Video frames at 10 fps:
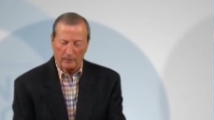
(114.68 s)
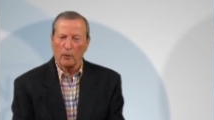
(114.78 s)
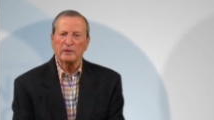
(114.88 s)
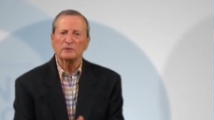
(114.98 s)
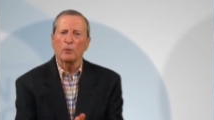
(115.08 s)
I'm
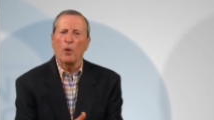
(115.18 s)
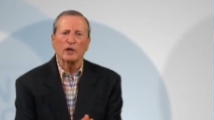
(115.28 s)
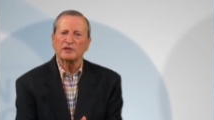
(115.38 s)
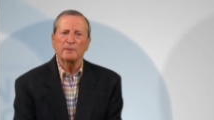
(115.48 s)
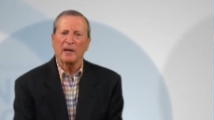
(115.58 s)
always
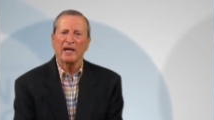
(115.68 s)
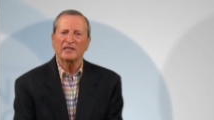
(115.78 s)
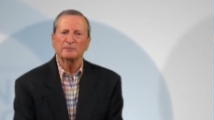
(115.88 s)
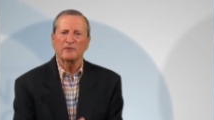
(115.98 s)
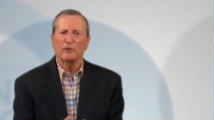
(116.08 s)
washing my
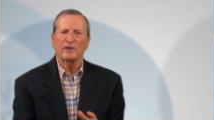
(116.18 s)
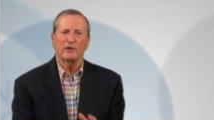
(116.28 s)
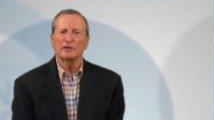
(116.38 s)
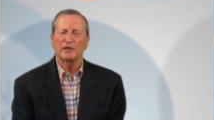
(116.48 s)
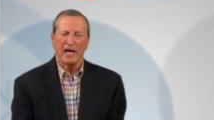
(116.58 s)
hands before I
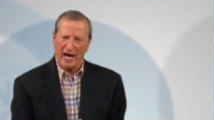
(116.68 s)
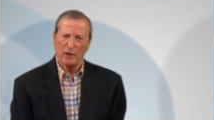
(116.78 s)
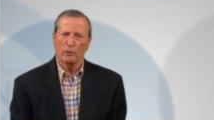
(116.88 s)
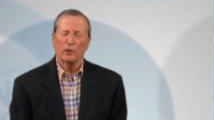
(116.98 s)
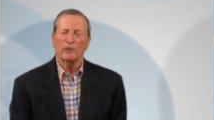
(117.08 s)
touch
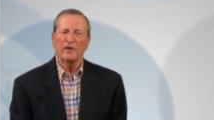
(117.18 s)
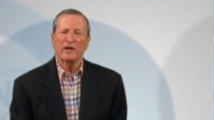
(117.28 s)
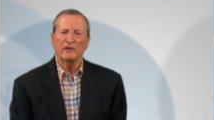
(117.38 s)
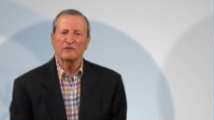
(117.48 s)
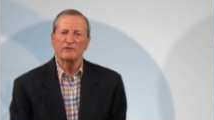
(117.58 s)
and work with
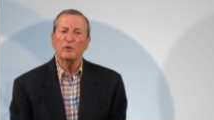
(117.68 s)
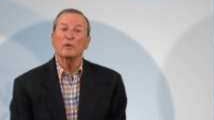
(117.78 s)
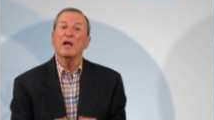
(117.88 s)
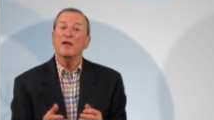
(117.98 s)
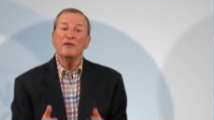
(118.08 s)
any of the
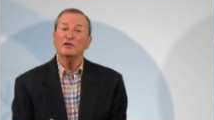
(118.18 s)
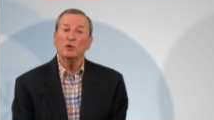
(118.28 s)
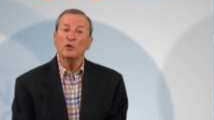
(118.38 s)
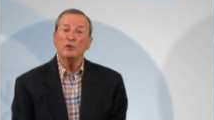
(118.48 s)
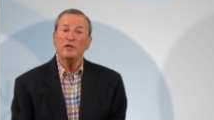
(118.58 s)
food. That's
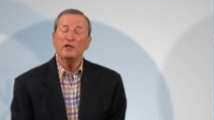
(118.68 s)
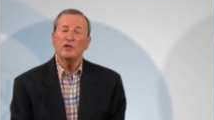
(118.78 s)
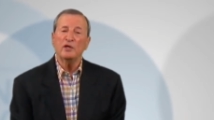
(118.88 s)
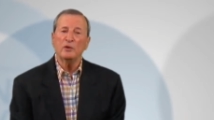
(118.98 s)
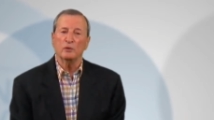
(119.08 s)
all you need
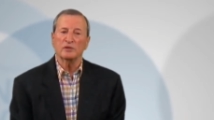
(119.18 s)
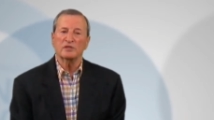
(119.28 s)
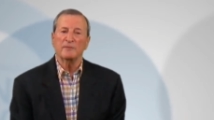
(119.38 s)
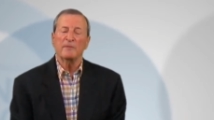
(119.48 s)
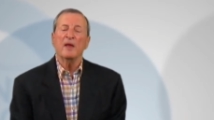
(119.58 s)
to
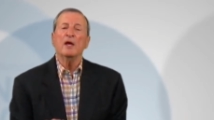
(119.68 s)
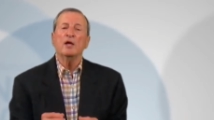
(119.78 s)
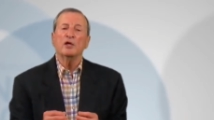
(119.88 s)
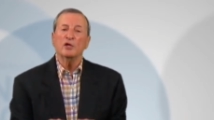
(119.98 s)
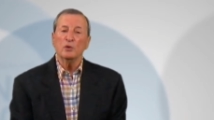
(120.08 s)
use.
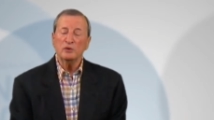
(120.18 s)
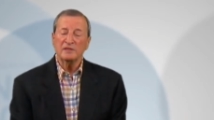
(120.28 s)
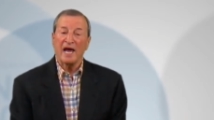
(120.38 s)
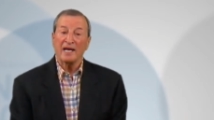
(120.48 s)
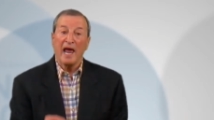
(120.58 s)
Use
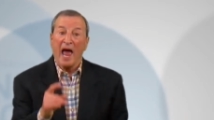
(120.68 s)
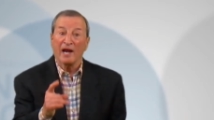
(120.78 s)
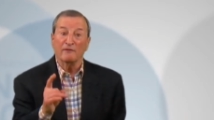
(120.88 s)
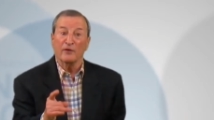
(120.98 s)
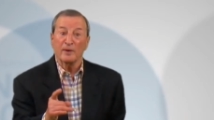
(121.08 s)
that,
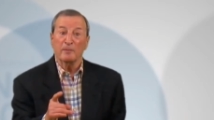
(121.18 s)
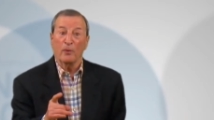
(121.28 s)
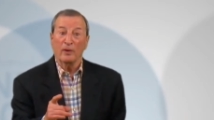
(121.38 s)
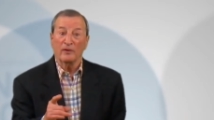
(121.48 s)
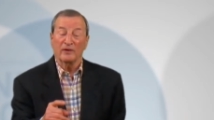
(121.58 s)
and a very
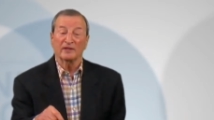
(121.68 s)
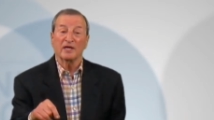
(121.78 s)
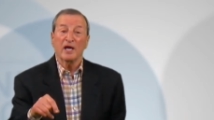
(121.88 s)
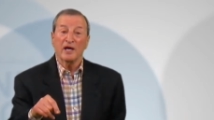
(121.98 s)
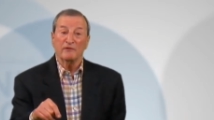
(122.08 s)
important thing,
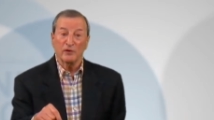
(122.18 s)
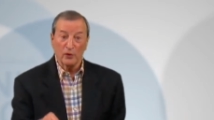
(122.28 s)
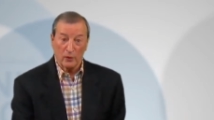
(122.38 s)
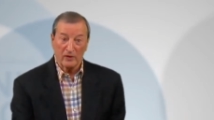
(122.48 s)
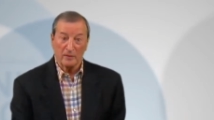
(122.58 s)
if you do it in